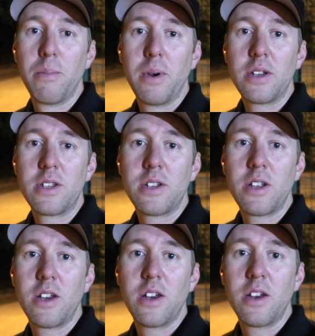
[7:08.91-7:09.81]
but
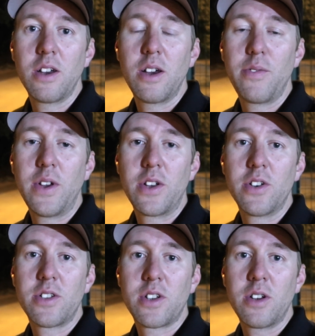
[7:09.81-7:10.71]
I
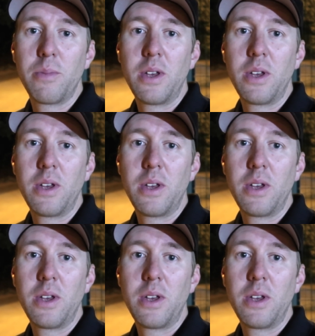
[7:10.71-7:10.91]
figure it's gonna